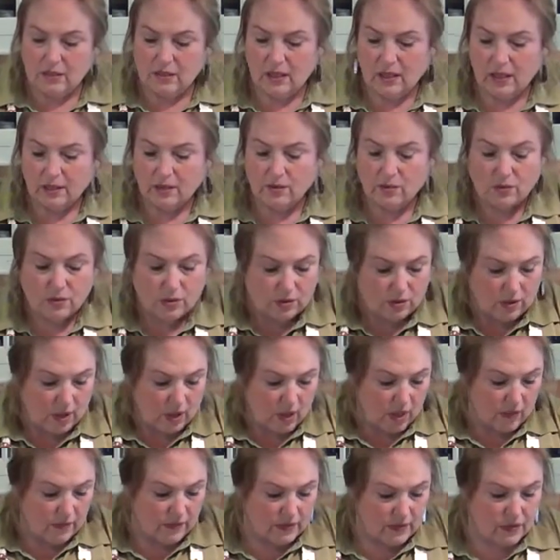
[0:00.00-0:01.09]
I
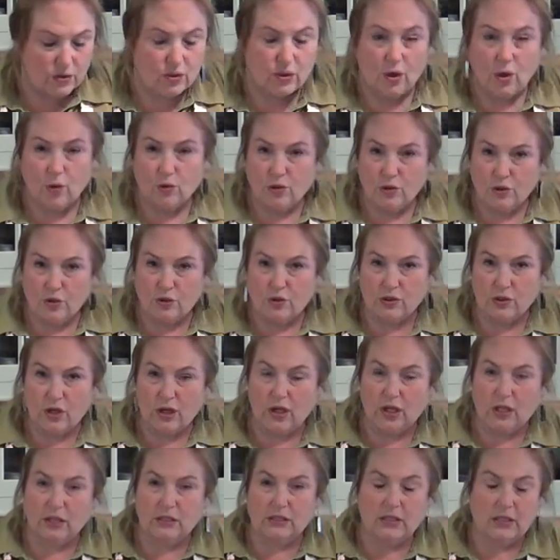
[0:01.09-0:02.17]
use, this is kosher
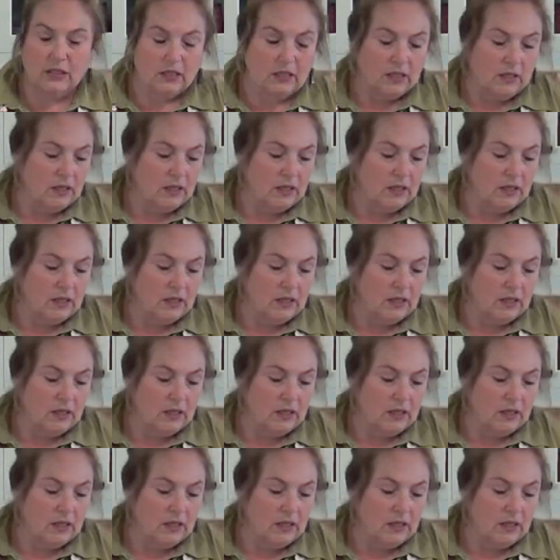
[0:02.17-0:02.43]
salt.